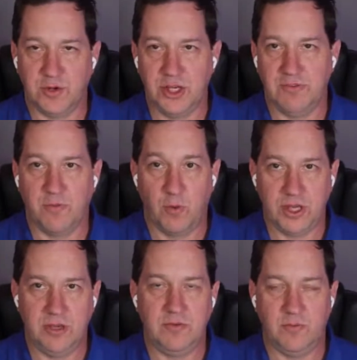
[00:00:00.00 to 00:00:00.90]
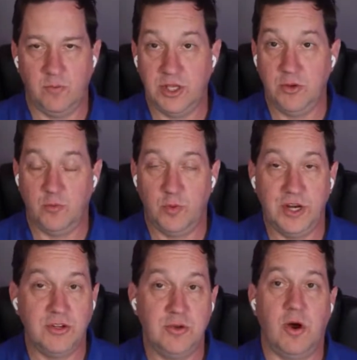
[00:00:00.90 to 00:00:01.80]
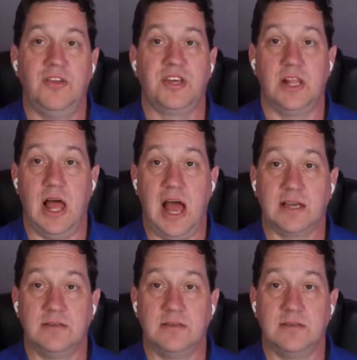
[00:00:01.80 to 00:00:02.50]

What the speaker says: when are you on the clock?